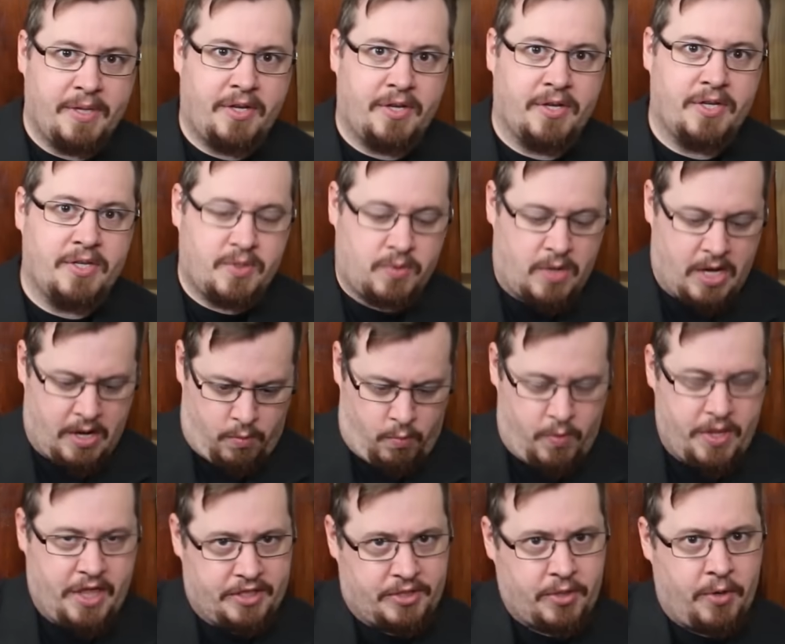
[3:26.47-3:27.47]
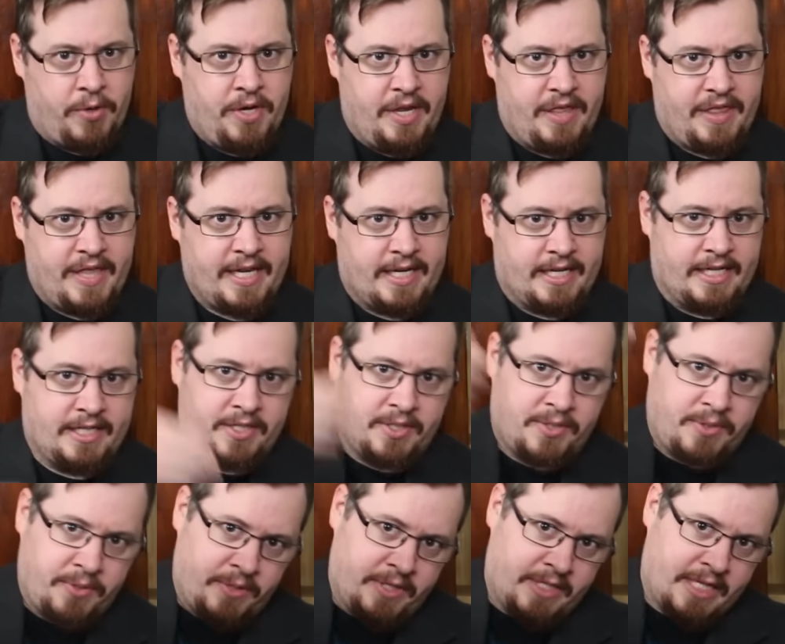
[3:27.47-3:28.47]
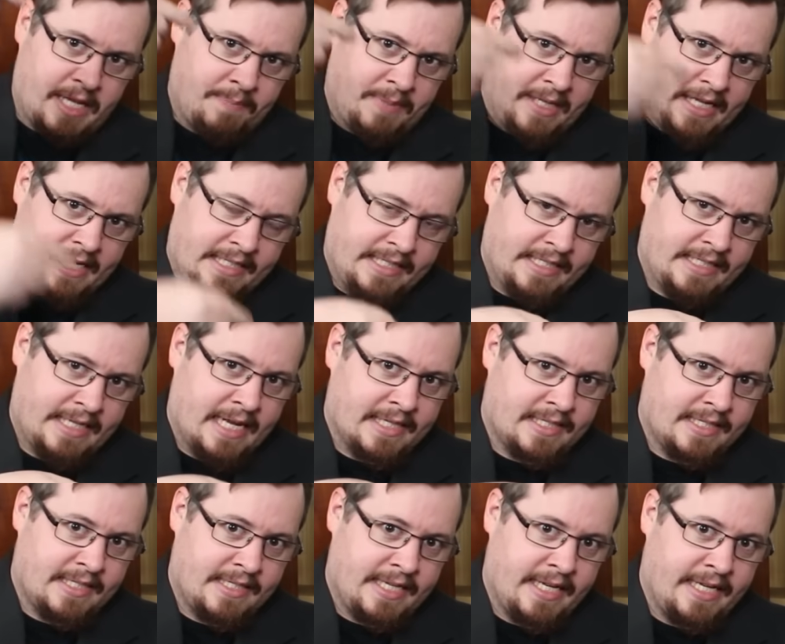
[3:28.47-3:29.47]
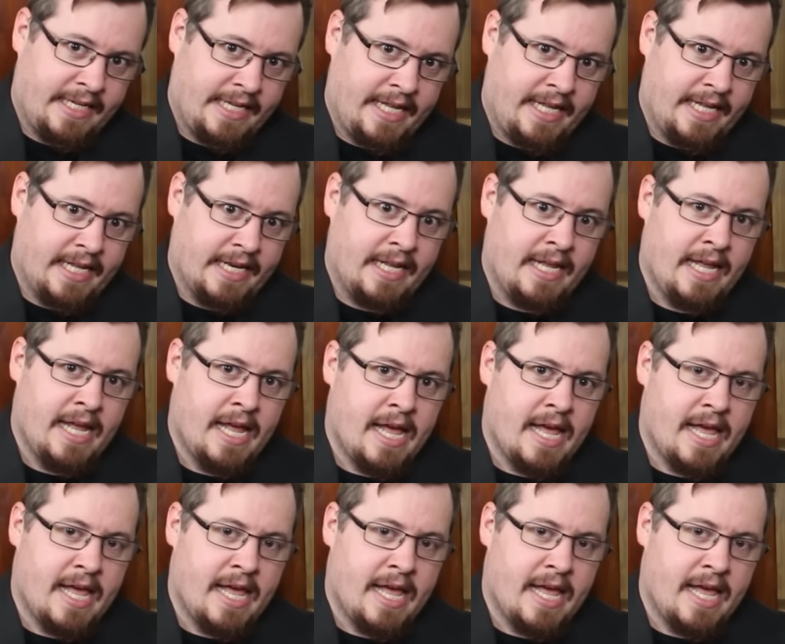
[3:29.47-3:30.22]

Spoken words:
because with its own thickness, as soon as that blade starts to sink in,